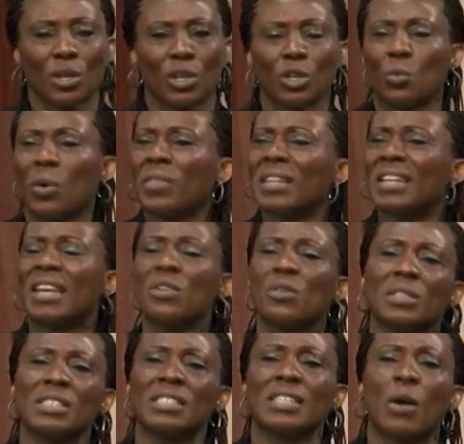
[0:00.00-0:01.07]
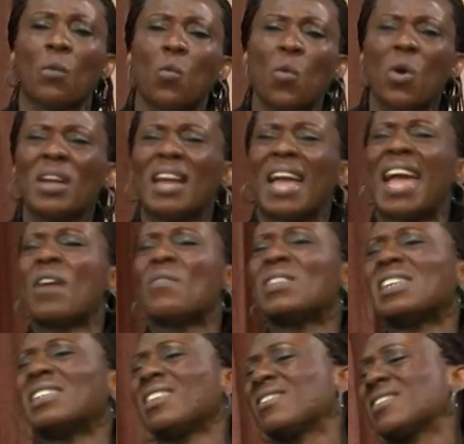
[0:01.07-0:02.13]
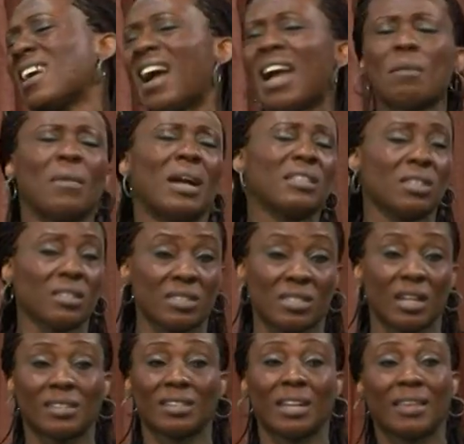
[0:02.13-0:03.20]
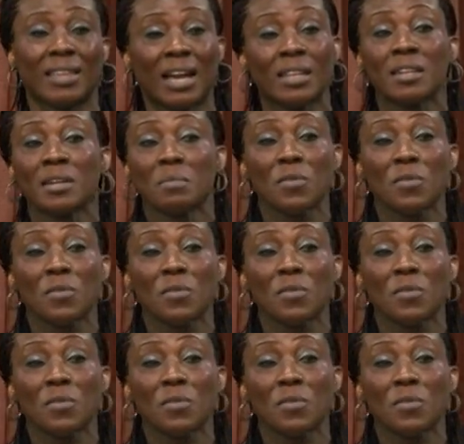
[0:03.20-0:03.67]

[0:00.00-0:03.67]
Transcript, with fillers: And the one thing I noticed that every time I just start like that,